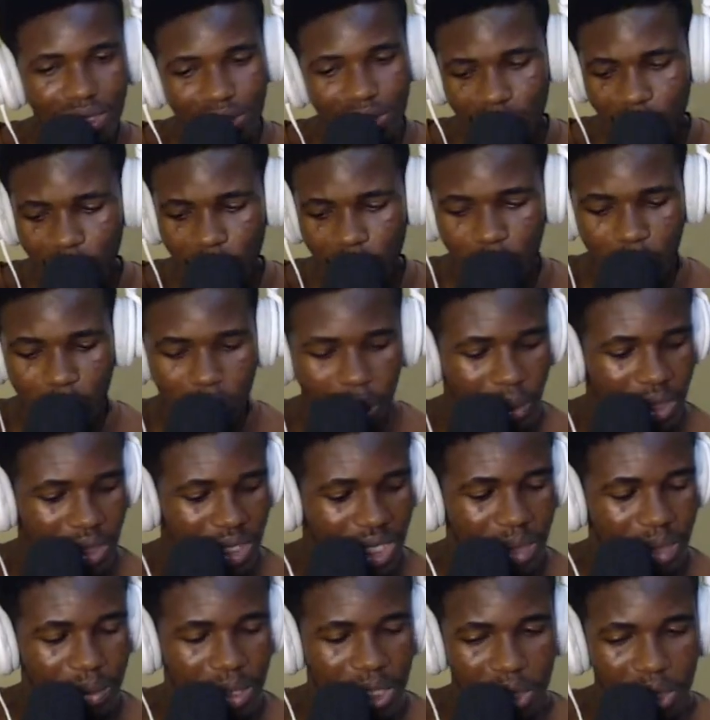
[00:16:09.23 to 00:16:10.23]
You can go with
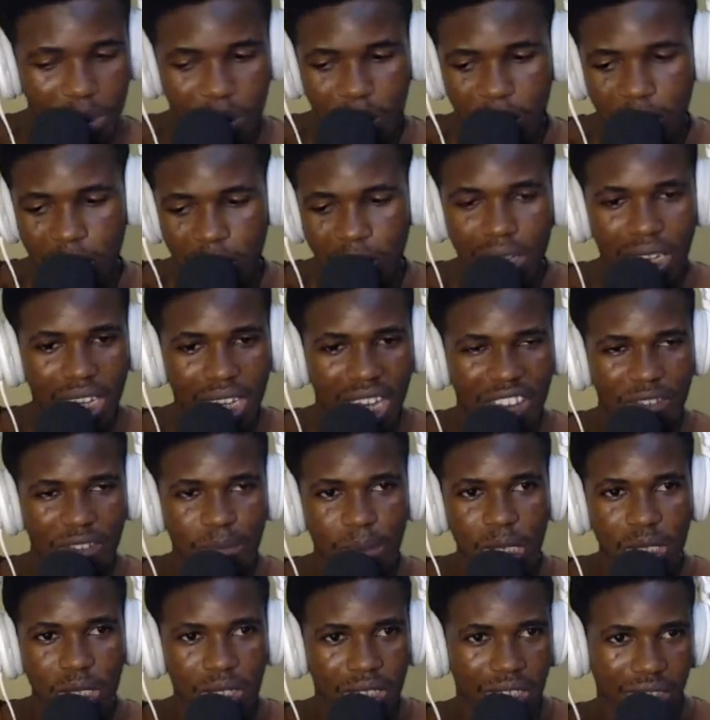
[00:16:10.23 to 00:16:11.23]
C major, but F
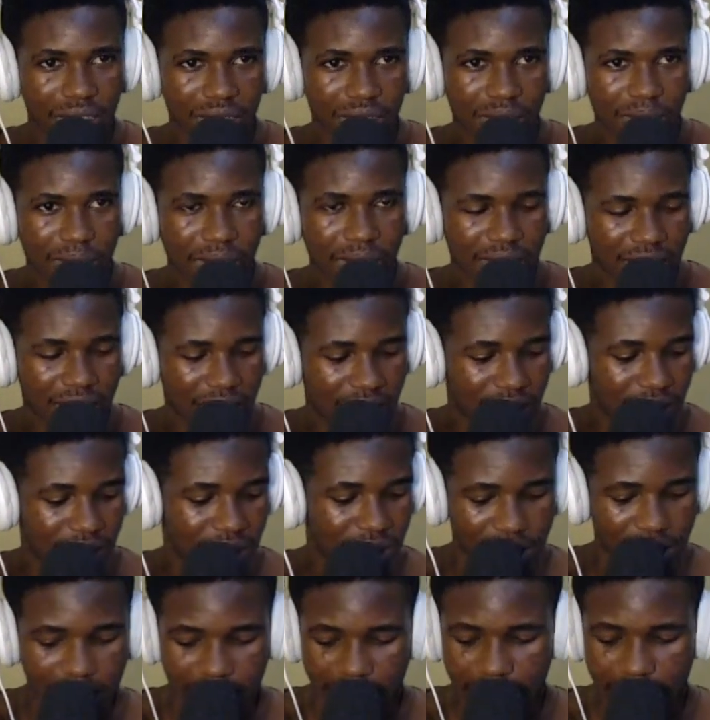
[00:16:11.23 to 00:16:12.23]
major doesn't make sense.
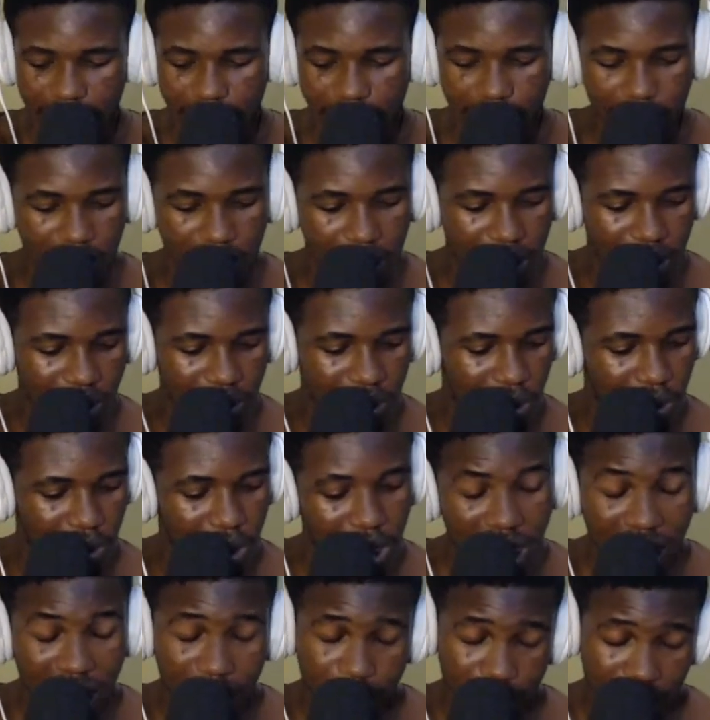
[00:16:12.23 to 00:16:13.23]
Okay. So
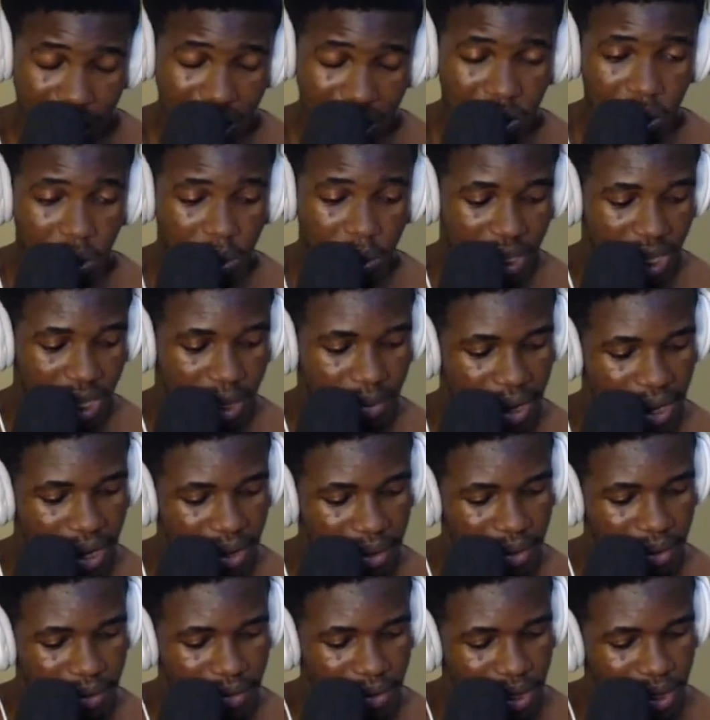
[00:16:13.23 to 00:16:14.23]
let's go with A
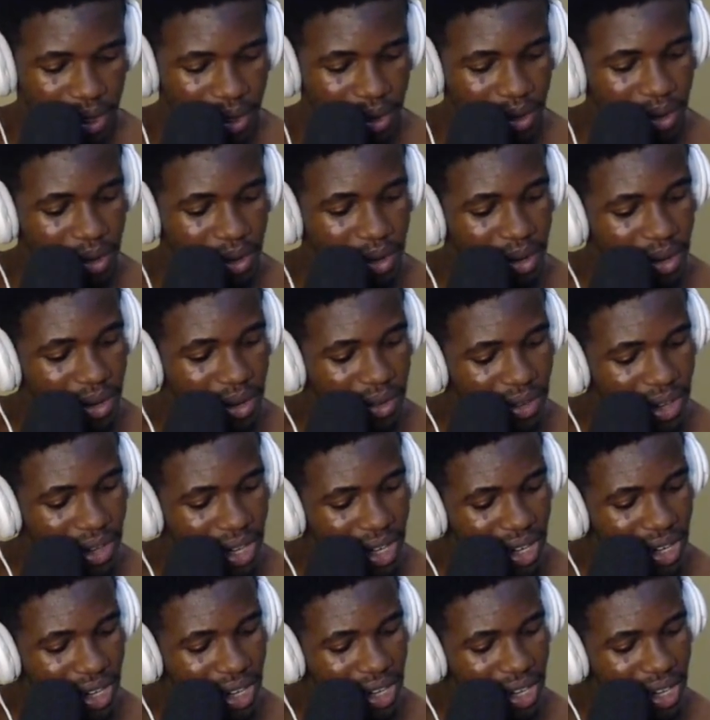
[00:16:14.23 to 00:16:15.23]
minor. You
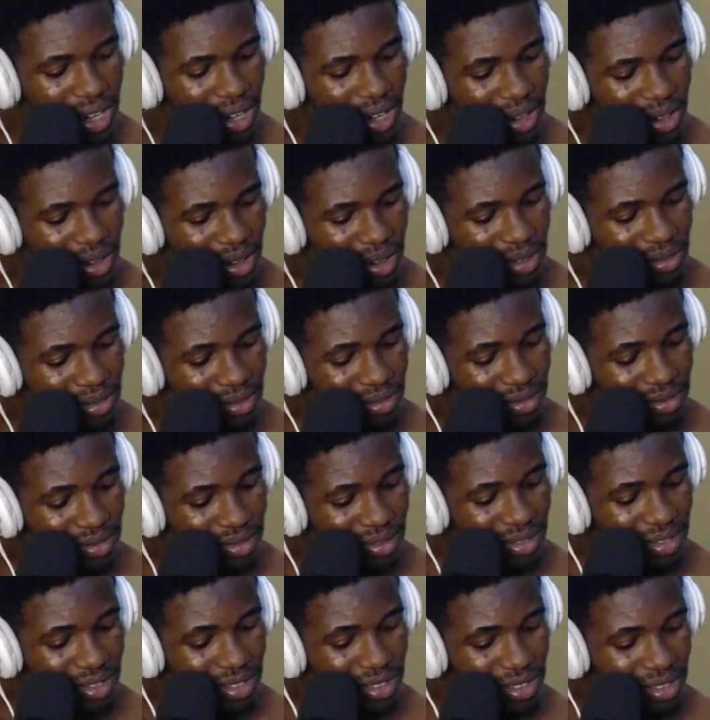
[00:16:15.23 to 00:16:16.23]

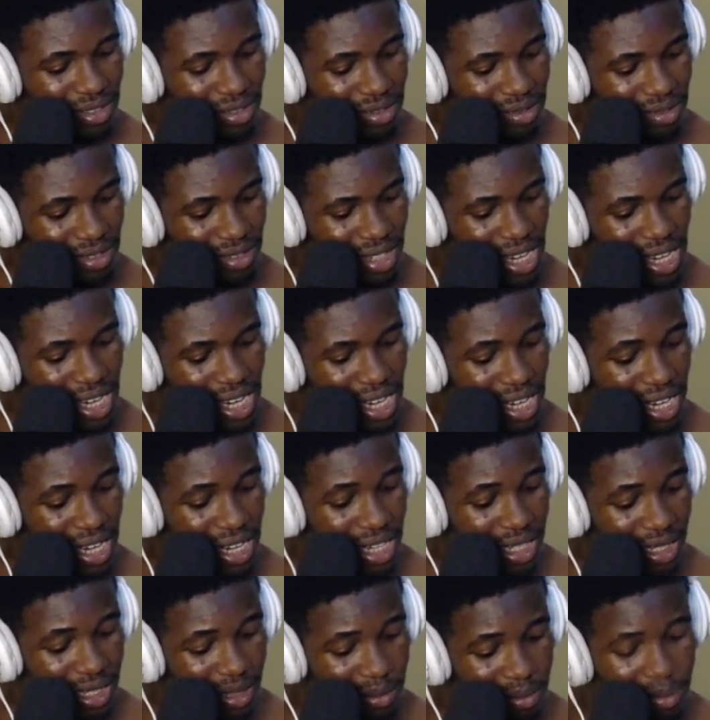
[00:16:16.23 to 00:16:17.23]
alone.
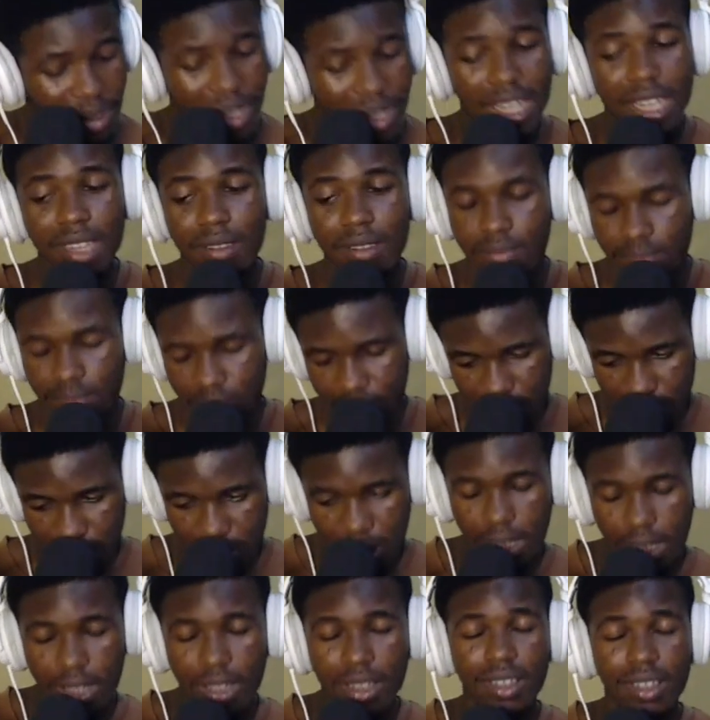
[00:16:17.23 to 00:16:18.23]
That's my
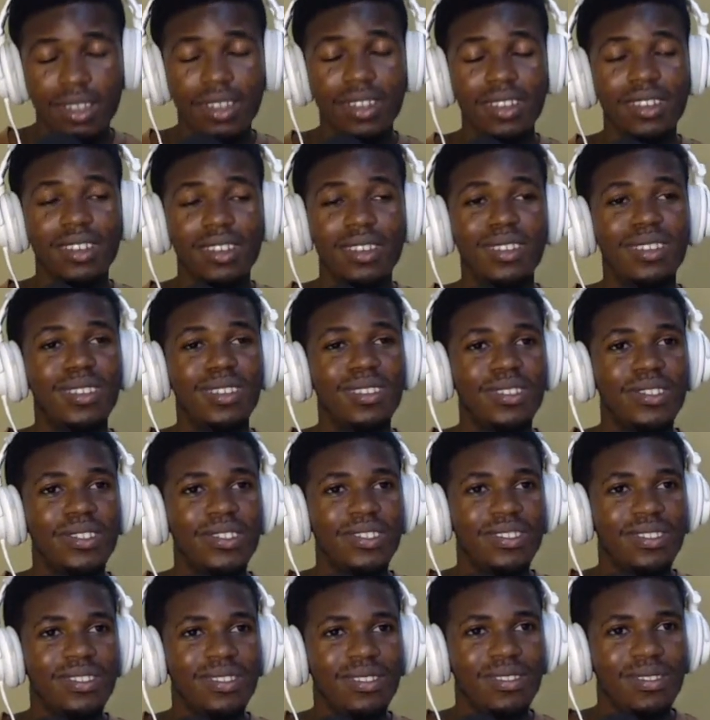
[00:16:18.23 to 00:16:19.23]

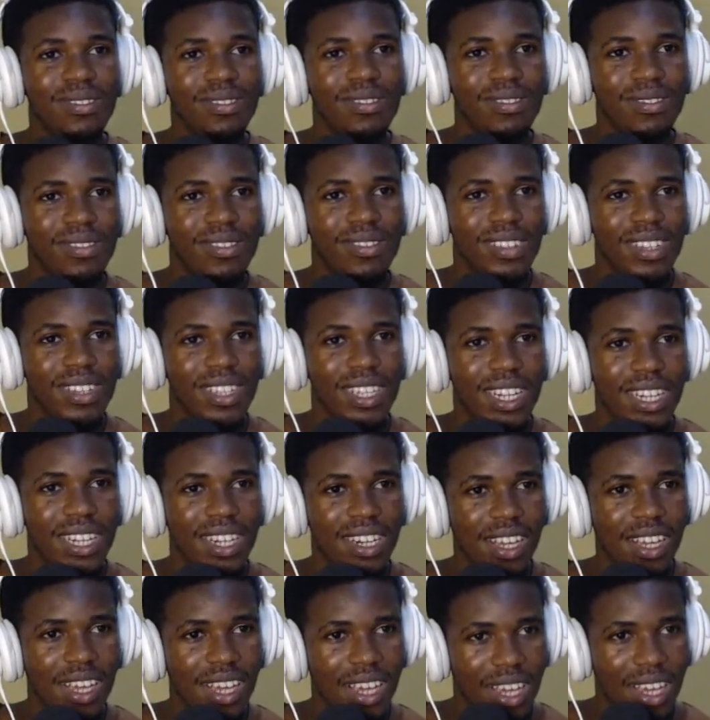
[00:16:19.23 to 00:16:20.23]
time.
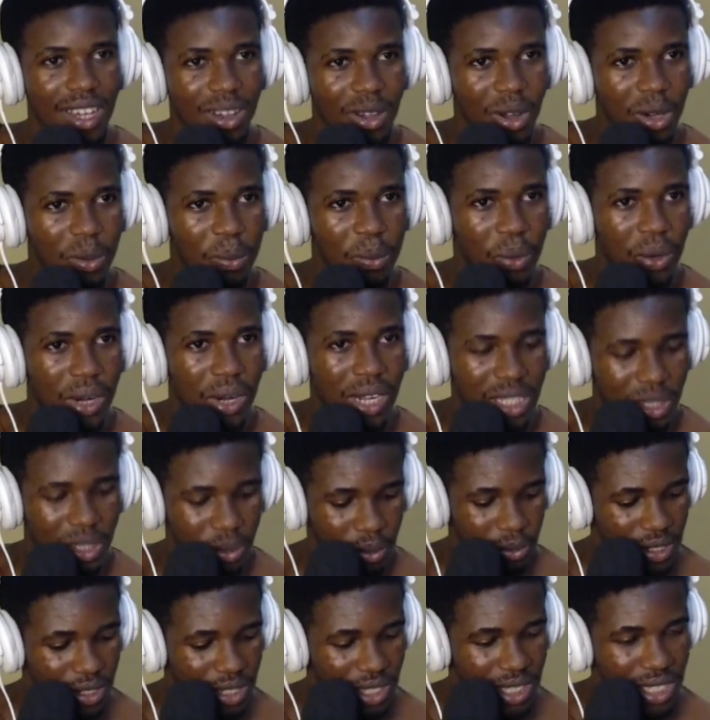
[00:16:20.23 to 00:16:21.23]
Chord point
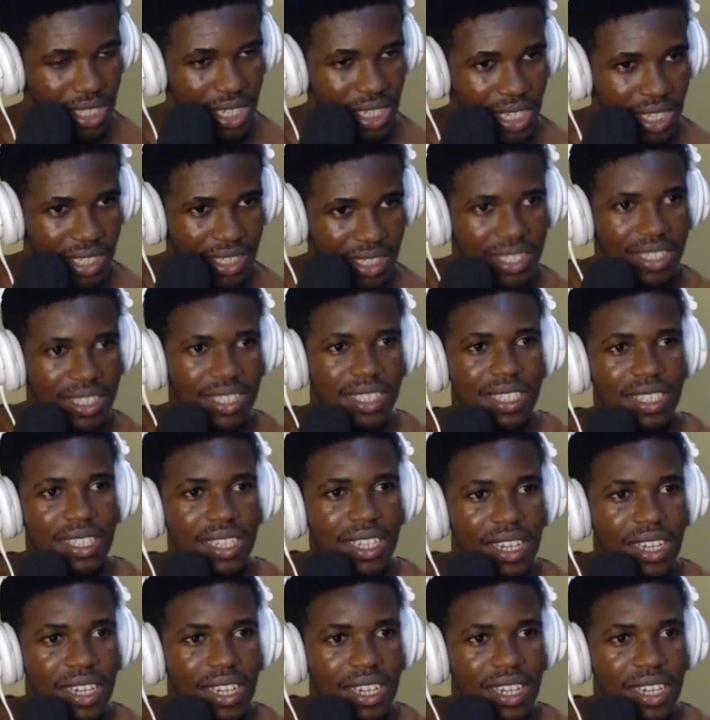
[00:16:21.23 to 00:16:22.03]
6.